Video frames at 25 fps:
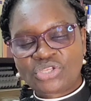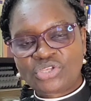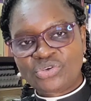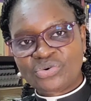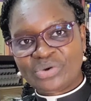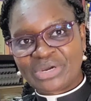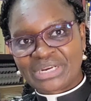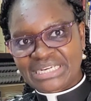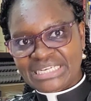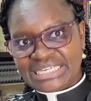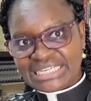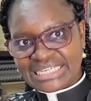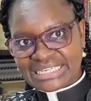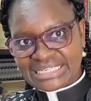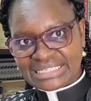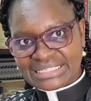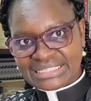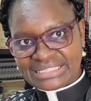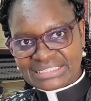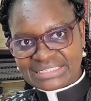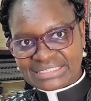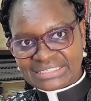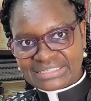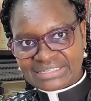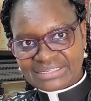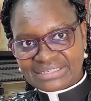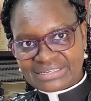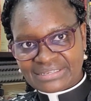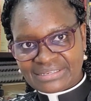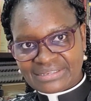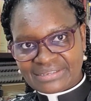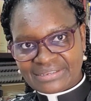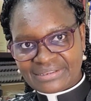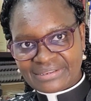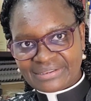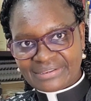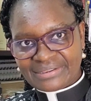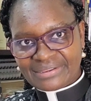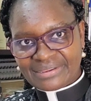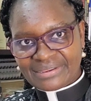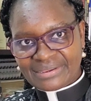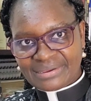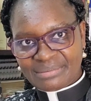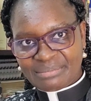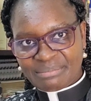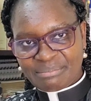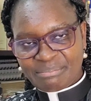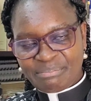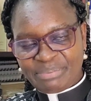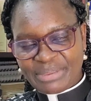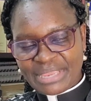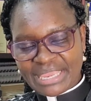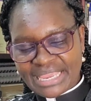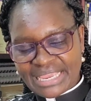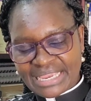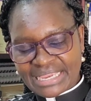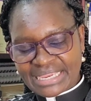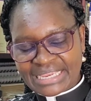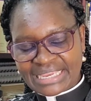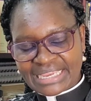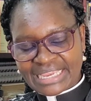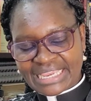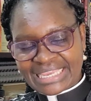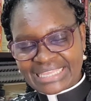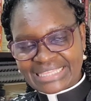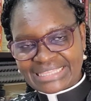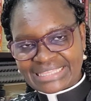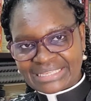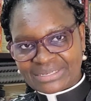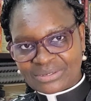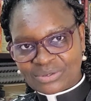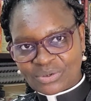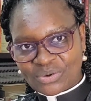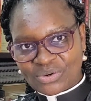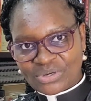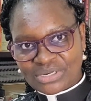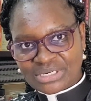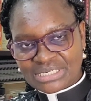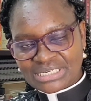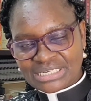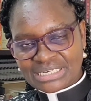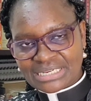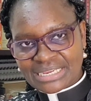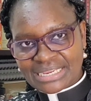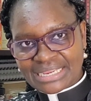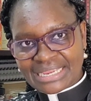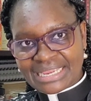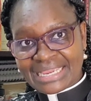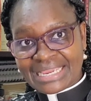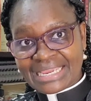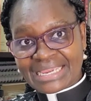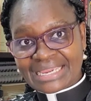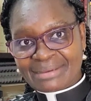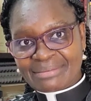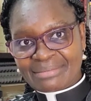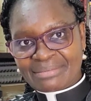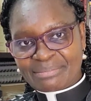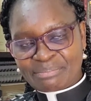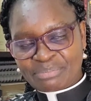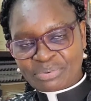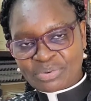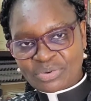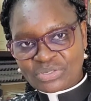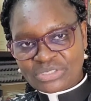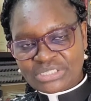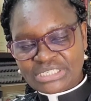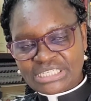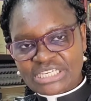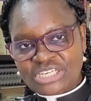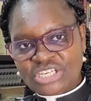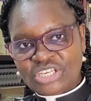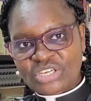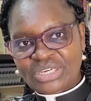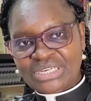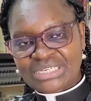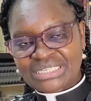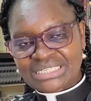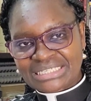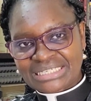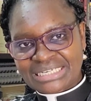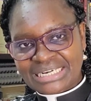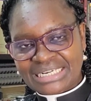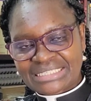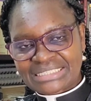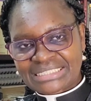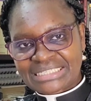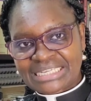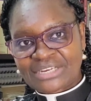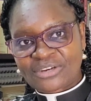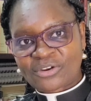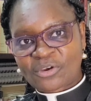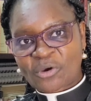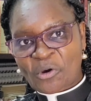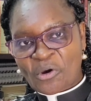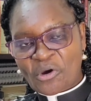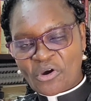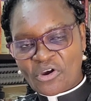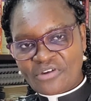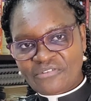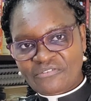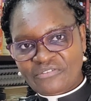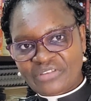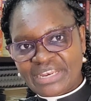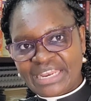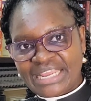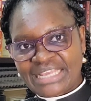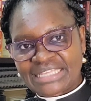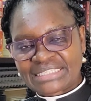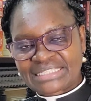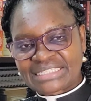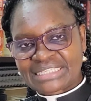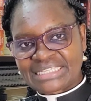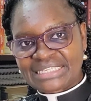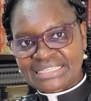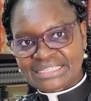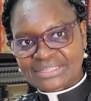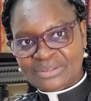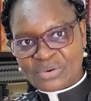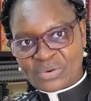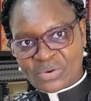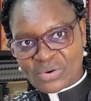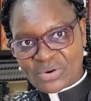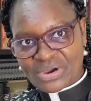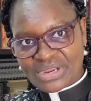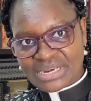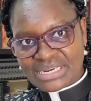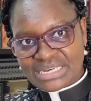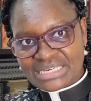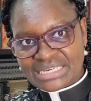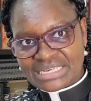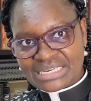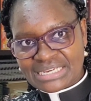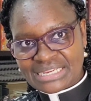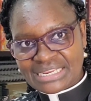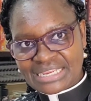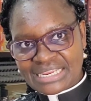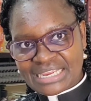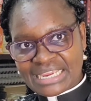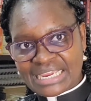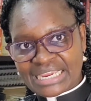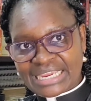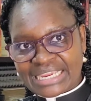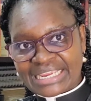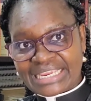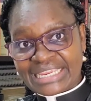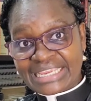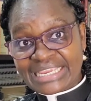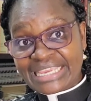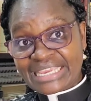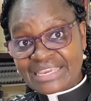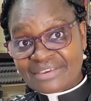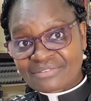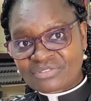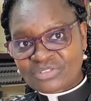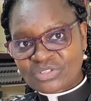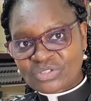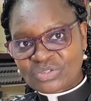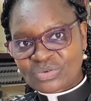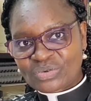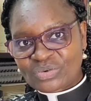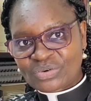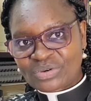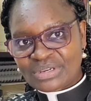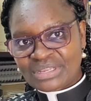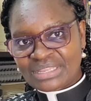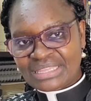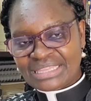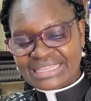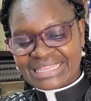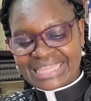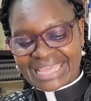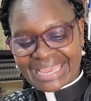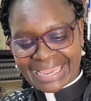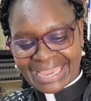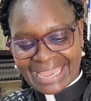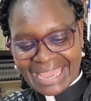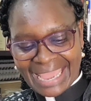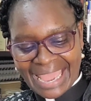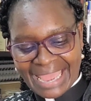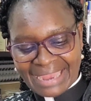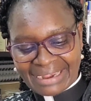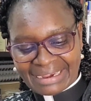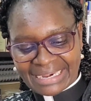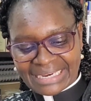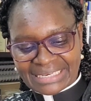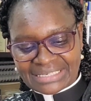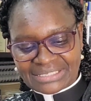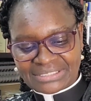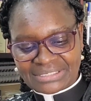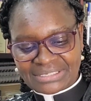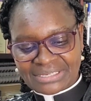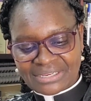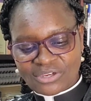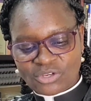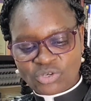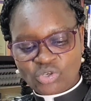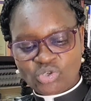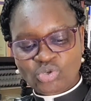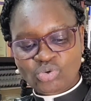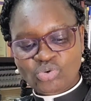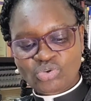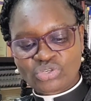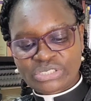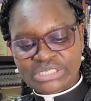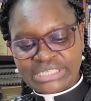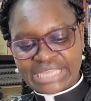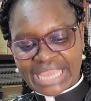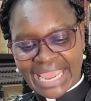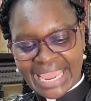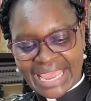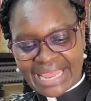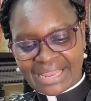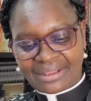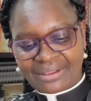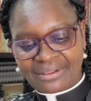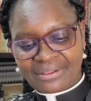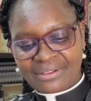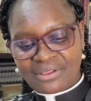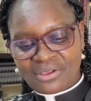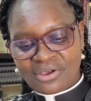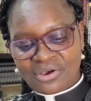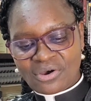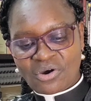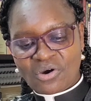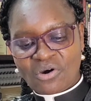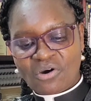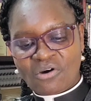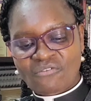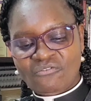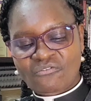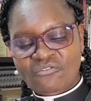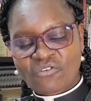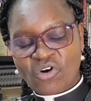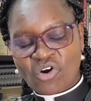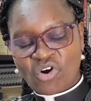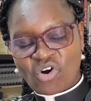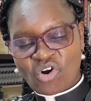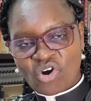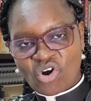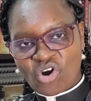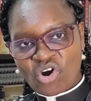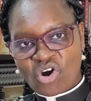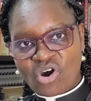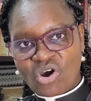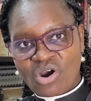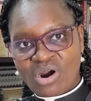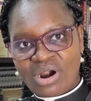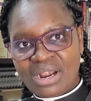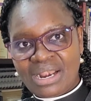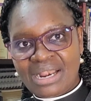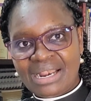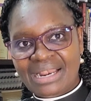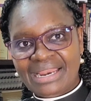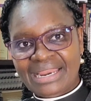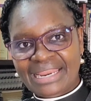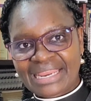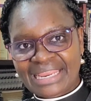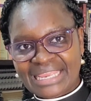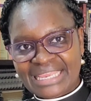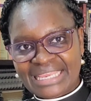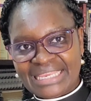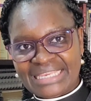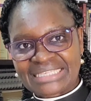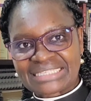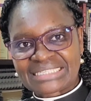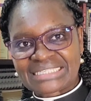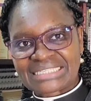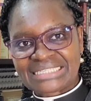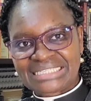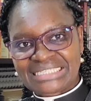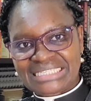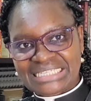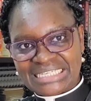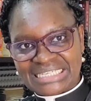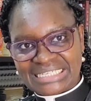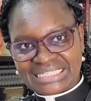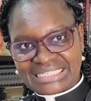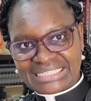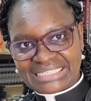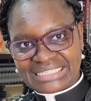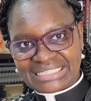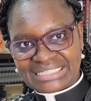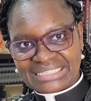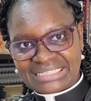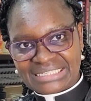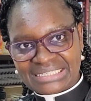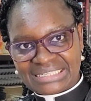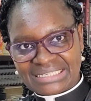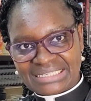your deeds. Being in the Lord, putting your trust and confidence in God, gives you the courage to tell of all his deeds.